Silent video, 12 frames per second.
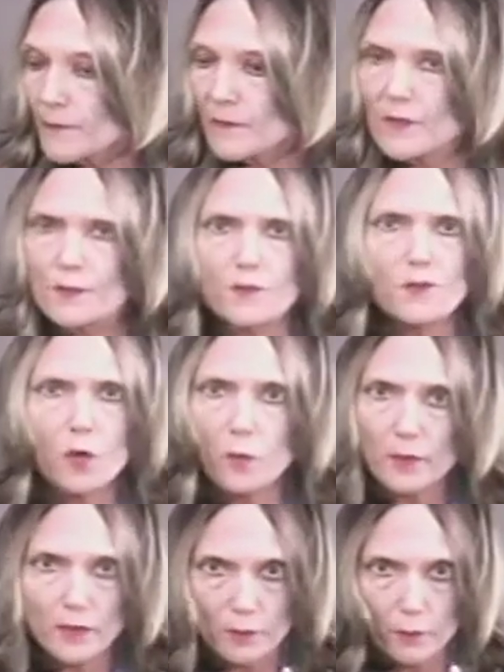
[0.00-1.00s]
There's so
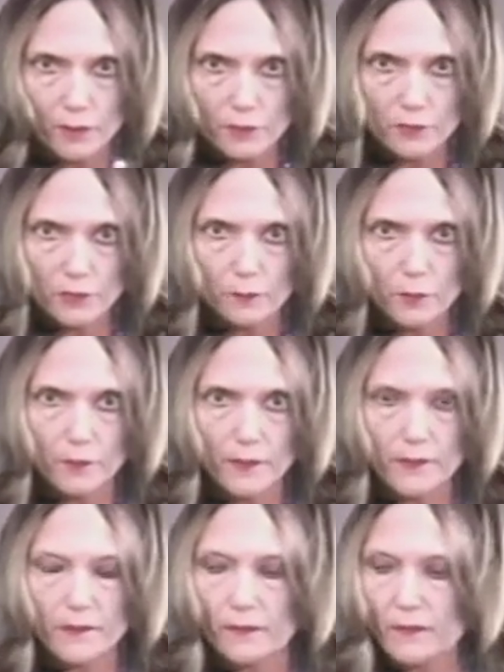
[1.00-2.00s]
many wonderful
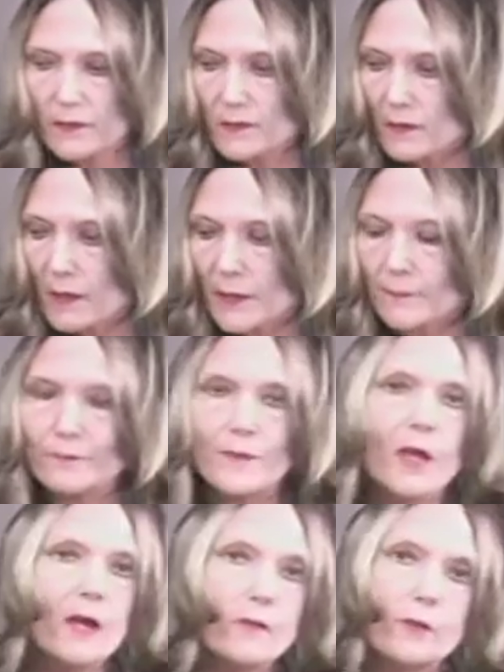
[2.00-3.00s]
movies at this time.
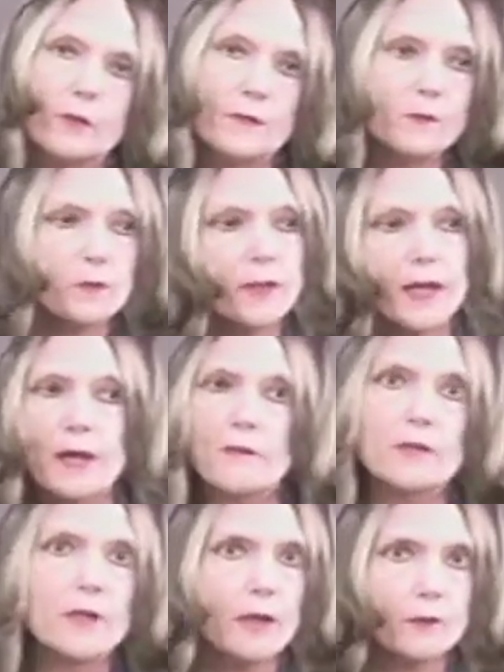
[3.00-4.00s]
Of course, we have
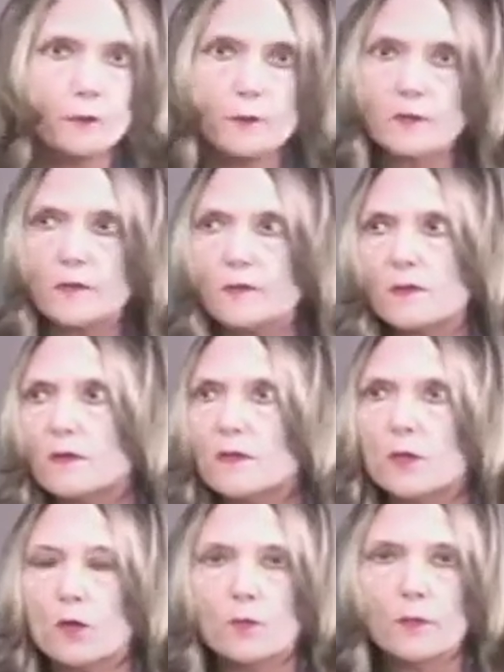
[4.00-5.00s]
The Exorcist and
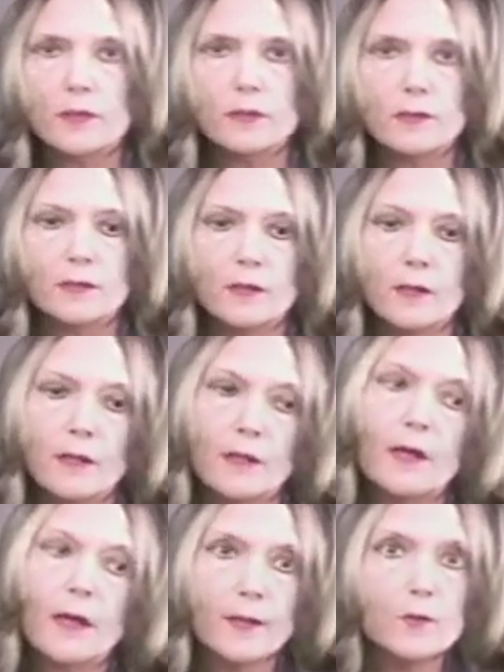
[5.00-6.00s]
The Omen
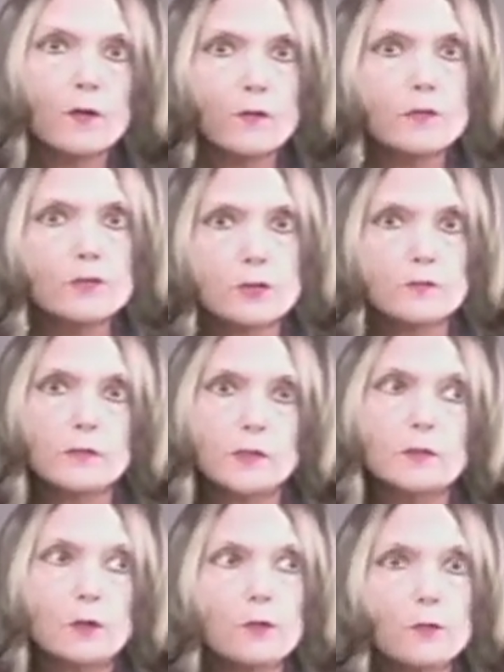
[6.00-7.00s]
and all the,
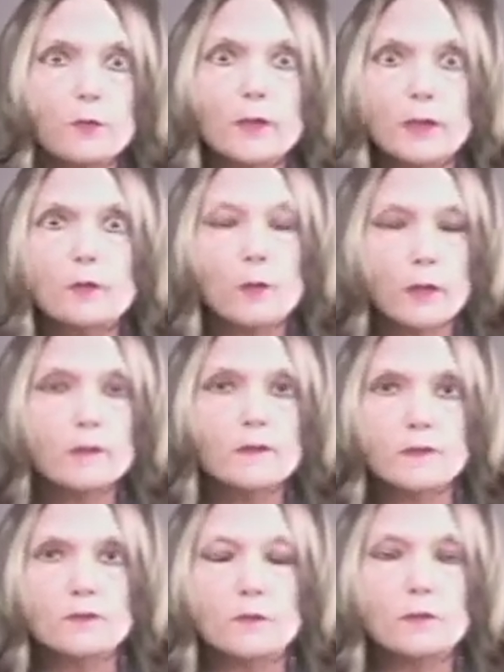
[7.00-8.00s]
the real
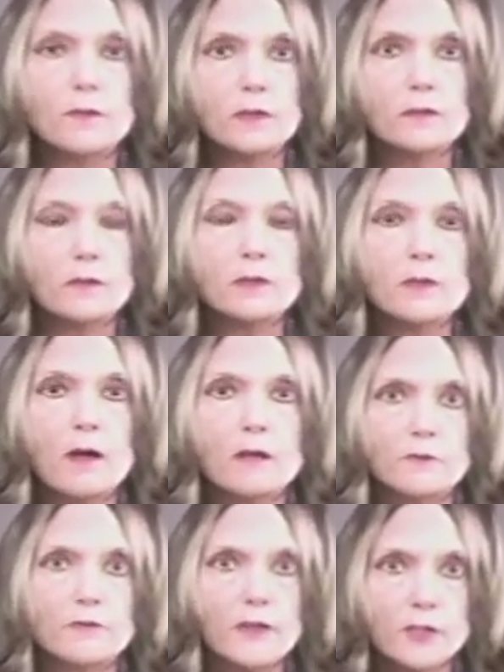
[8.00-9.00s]
ones, the
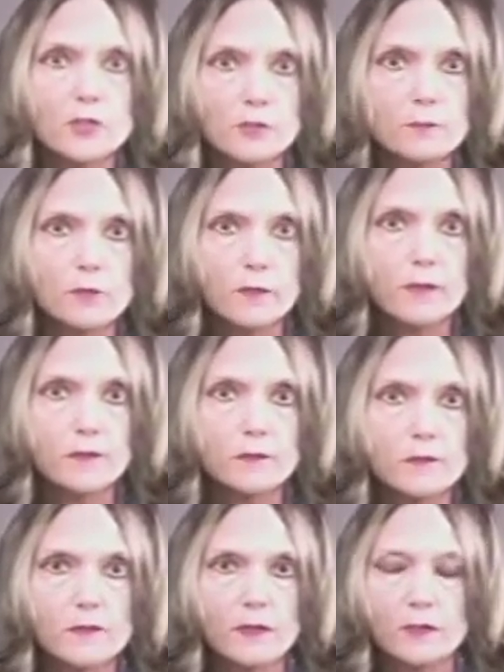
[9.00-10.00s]
non-fiction movies
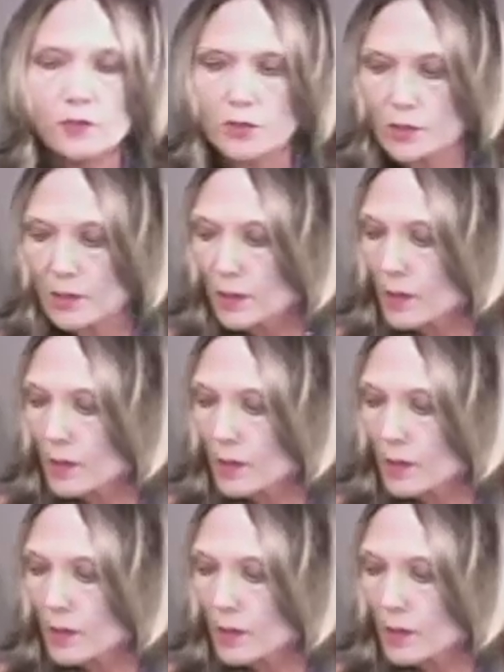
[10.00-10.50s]
of such.